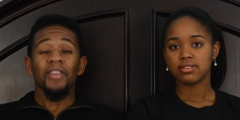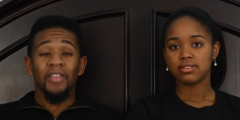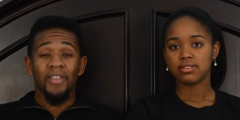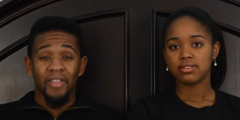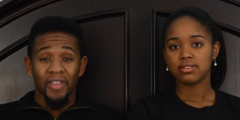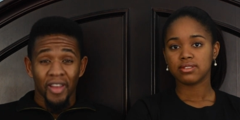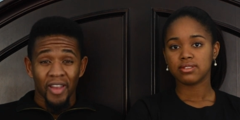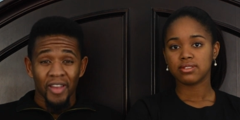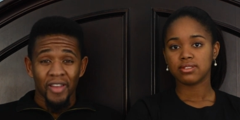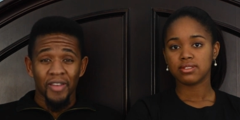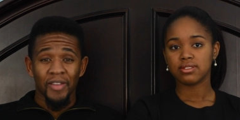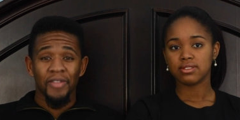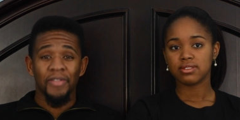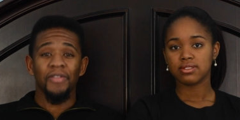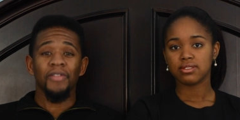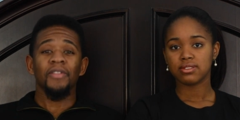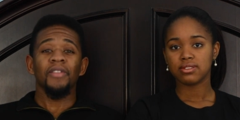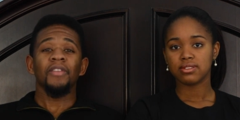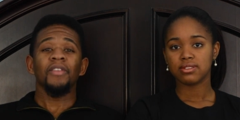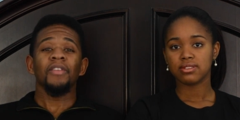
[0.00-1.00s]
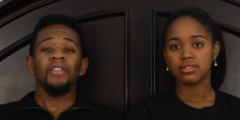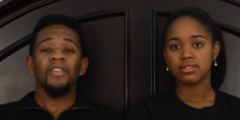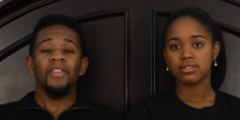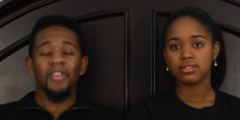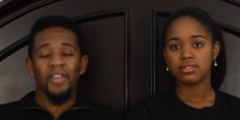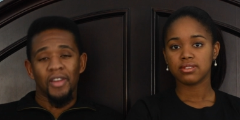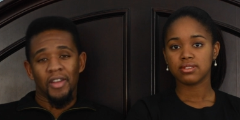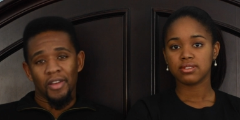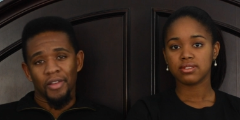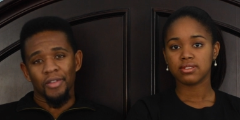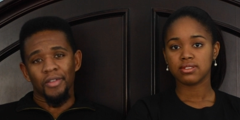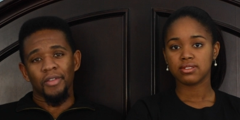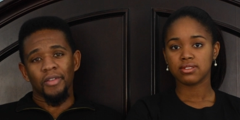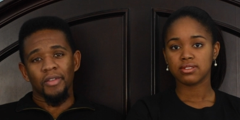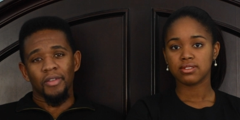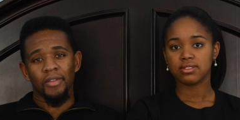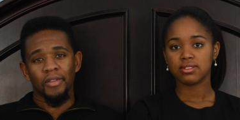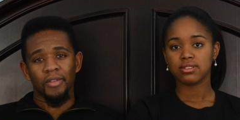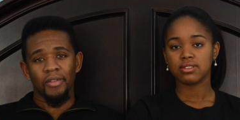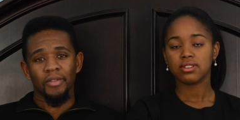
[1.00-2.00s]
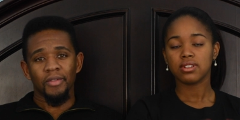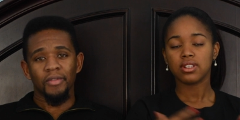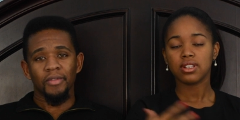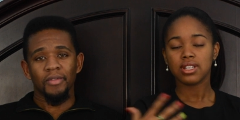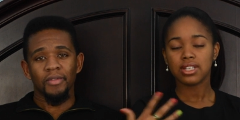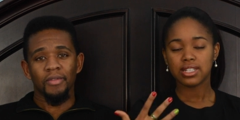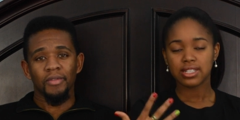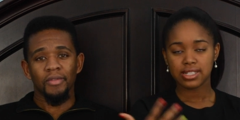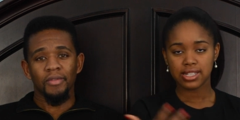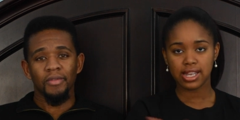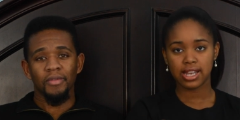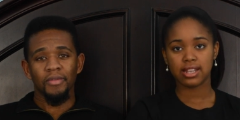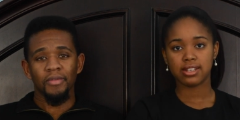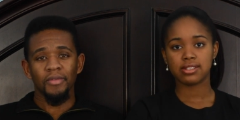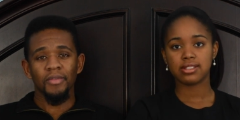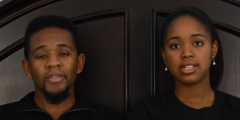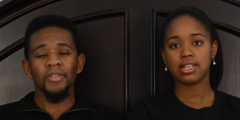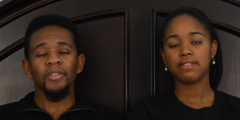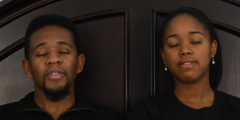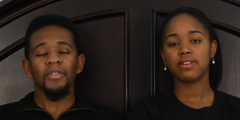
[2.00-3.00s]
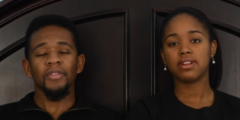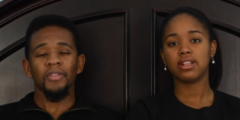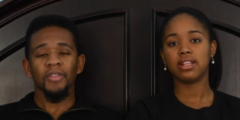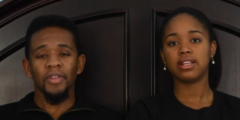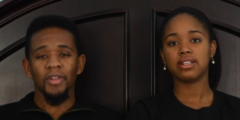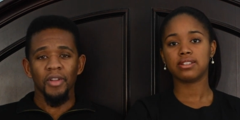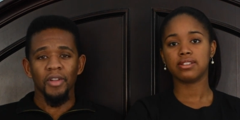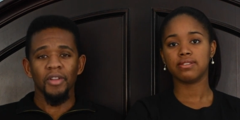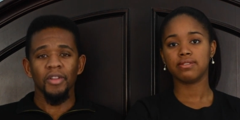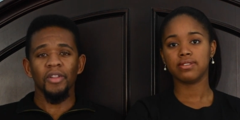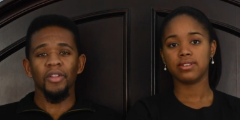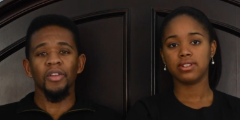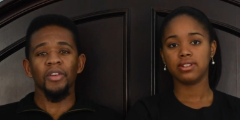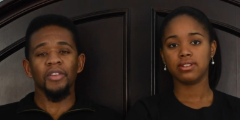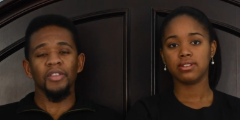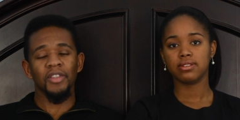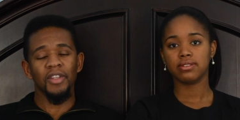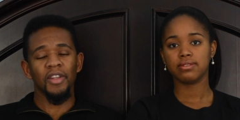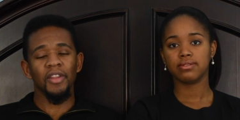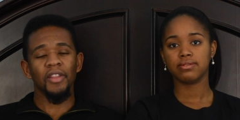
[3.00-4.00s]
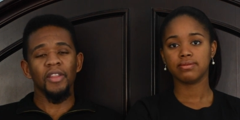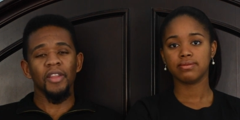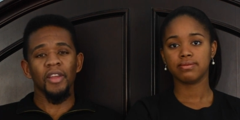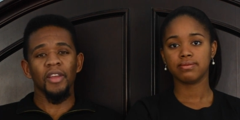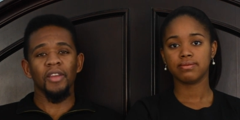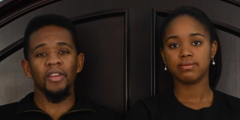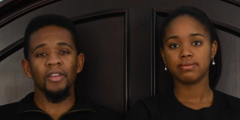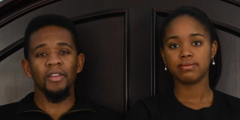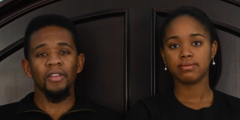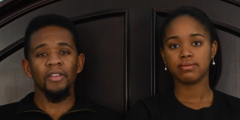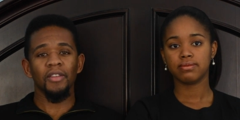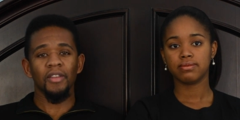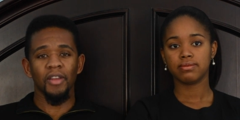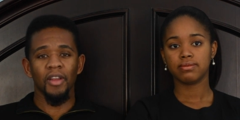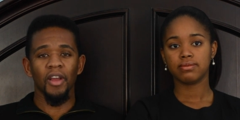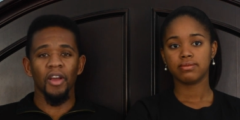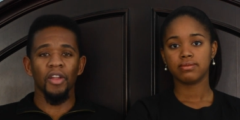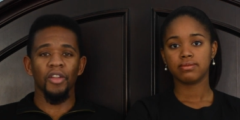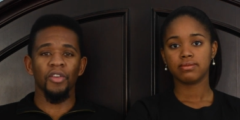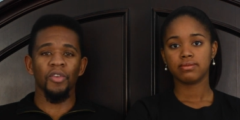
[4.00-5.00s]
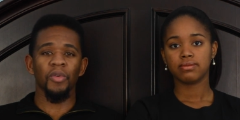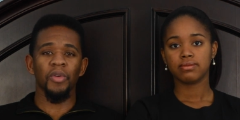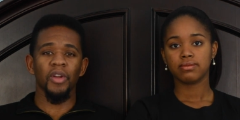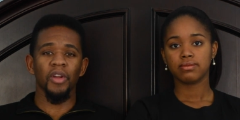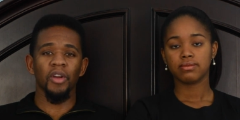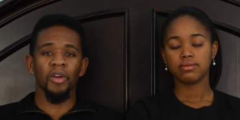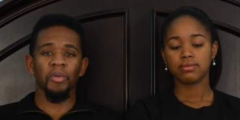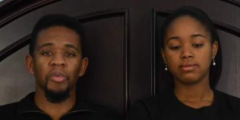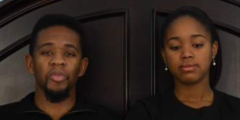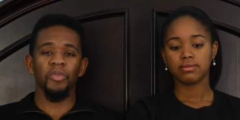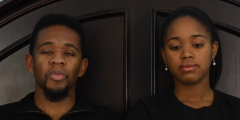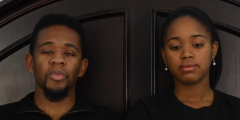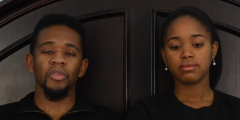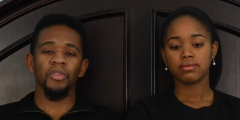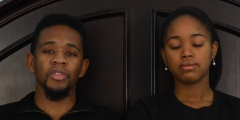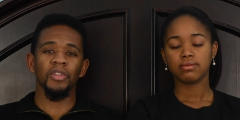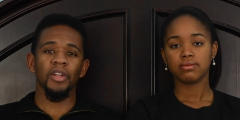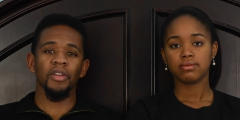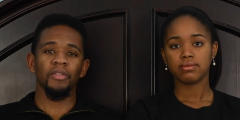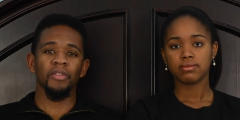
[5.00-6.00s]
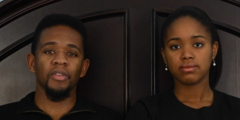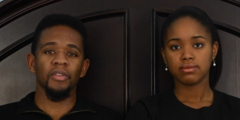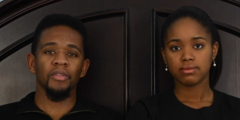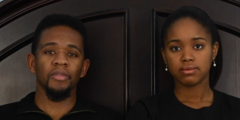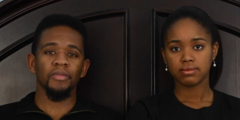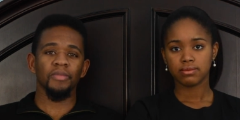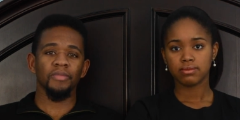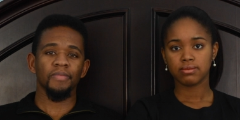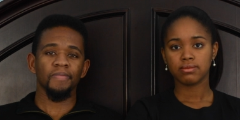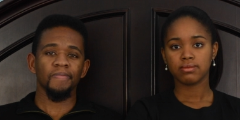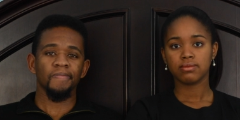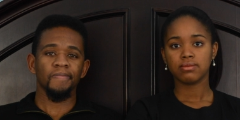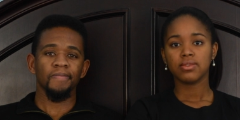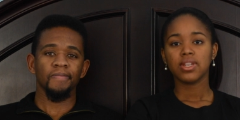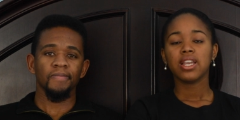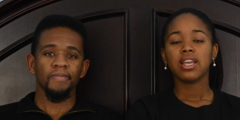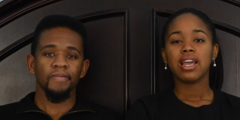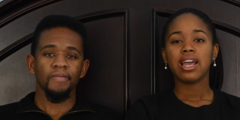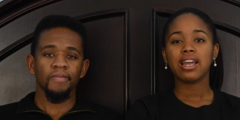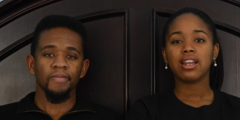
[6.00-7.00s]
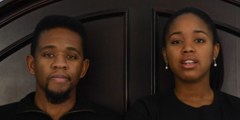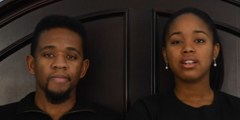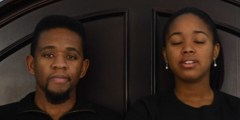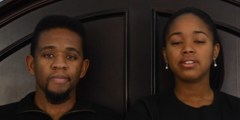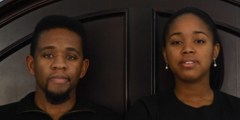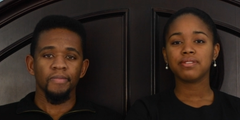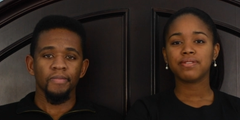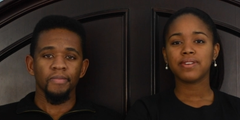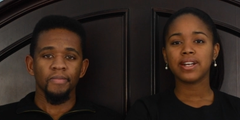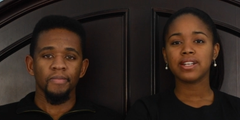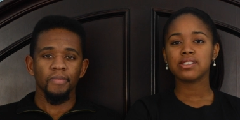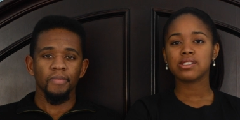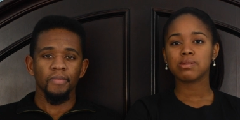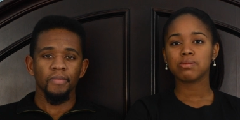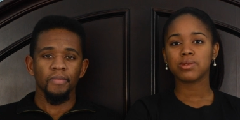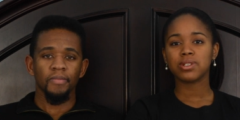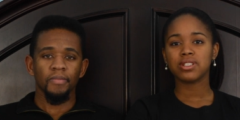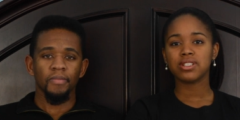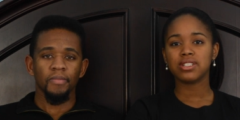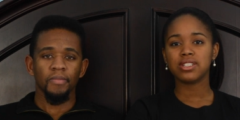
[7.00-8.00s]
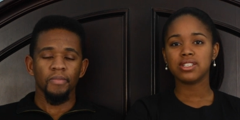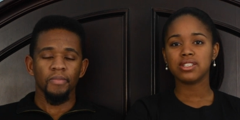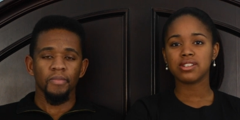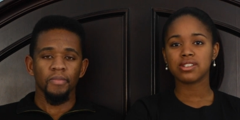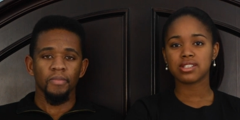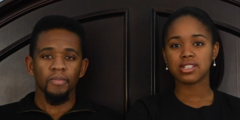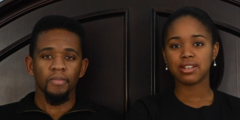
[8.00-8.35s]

Speaker 1: save together.
Speaker 2: Yeah, save collectively.
Speaker 1: Learn to think together when it comes to saving.
Speaker 2: And learn to find some good deals